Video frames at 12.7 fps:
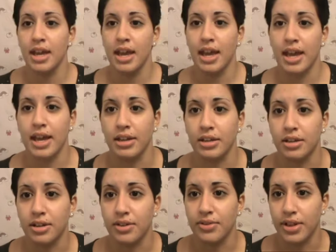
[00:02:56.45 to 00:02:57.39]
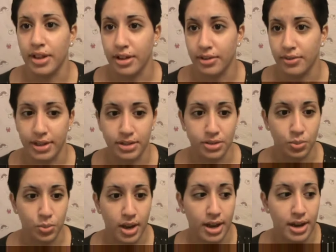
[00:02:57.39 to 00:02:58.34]
and you're going to feel like your face is
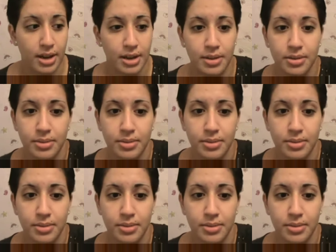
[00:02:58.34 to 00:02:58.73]
wet.